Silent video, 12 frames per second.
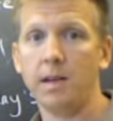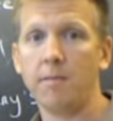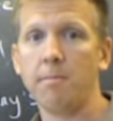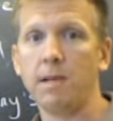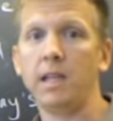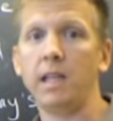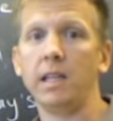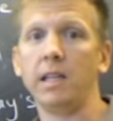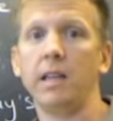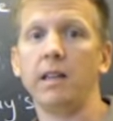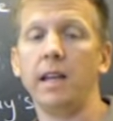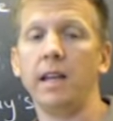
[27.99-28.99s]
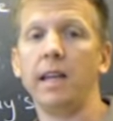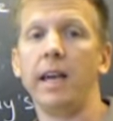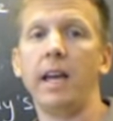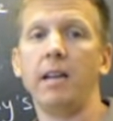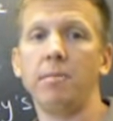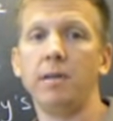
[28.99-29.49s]
meaning they
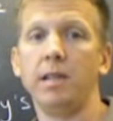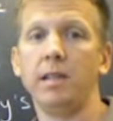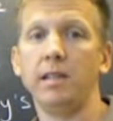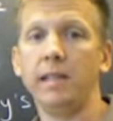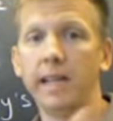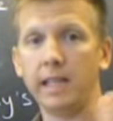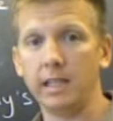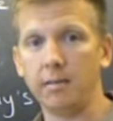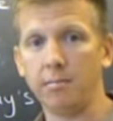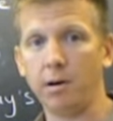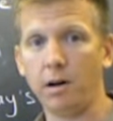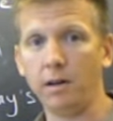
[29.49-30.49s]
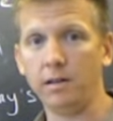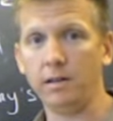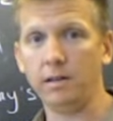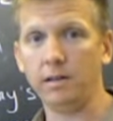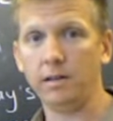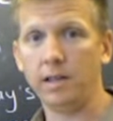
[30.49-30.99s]
can be taken
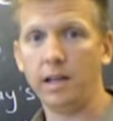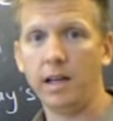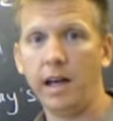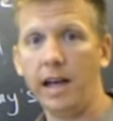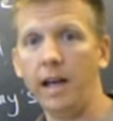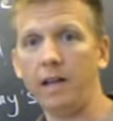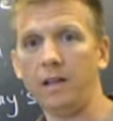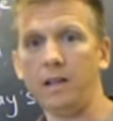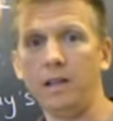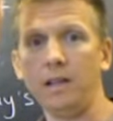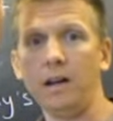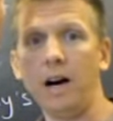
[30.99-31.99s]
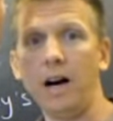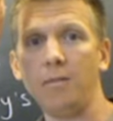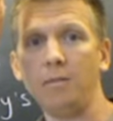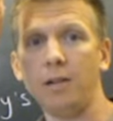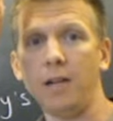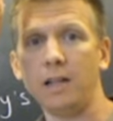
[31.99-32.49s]
apart and the
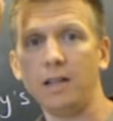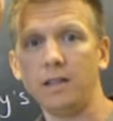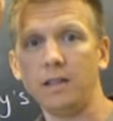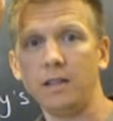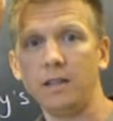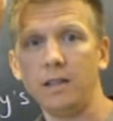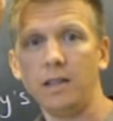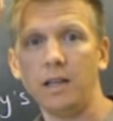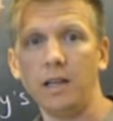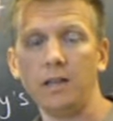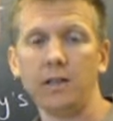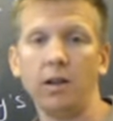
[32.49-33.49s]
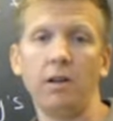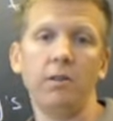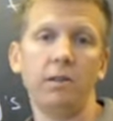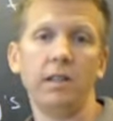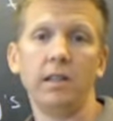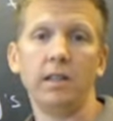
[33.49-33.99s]
object can
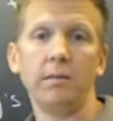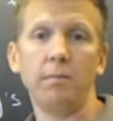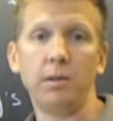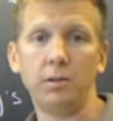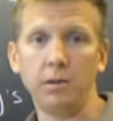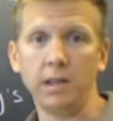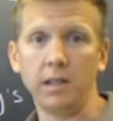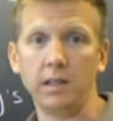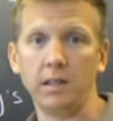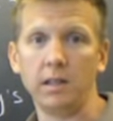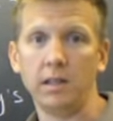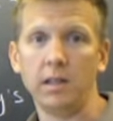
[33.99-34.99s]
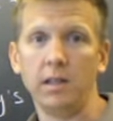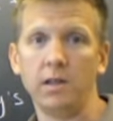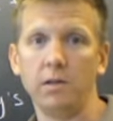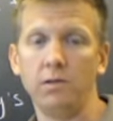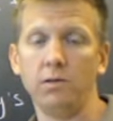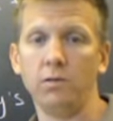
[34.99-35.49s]
go between
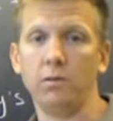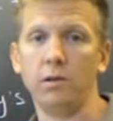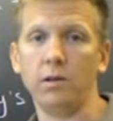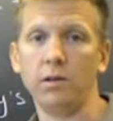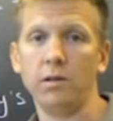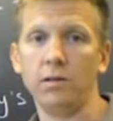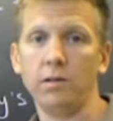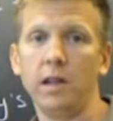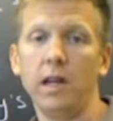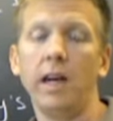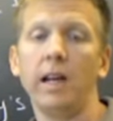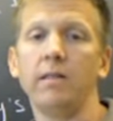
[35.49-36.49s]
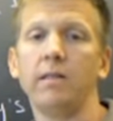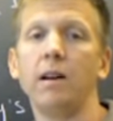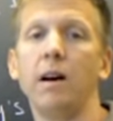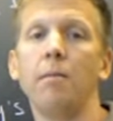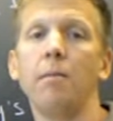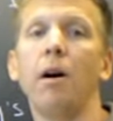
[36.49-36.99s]
the two words, and
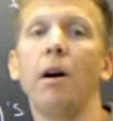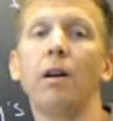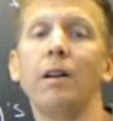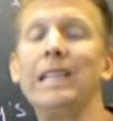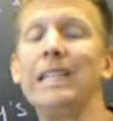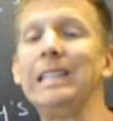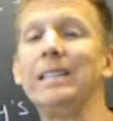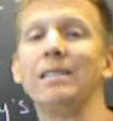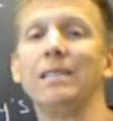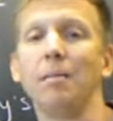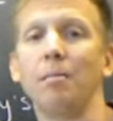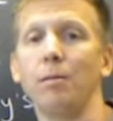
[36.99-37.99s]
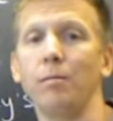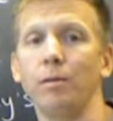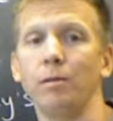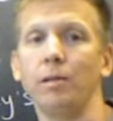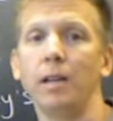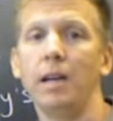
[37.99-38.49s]
some are
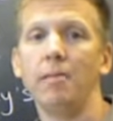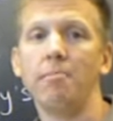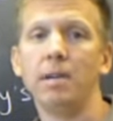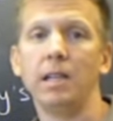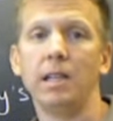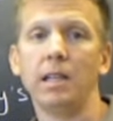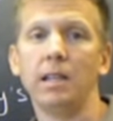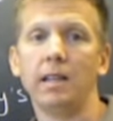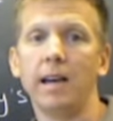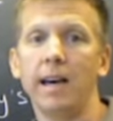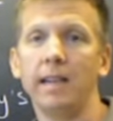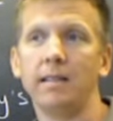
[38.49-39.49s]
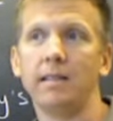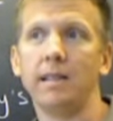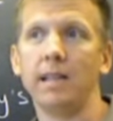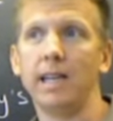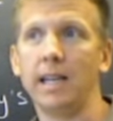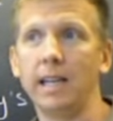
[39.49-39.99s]
inseparable, meaning that they
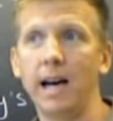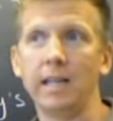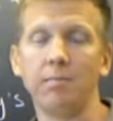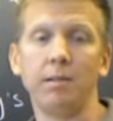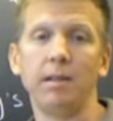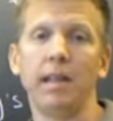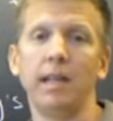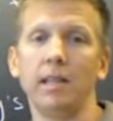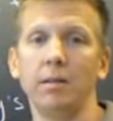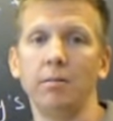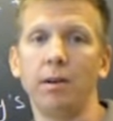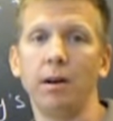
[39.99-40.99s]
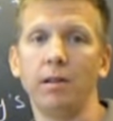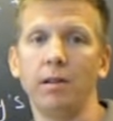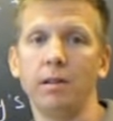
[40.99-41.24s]
cannot be taken apart.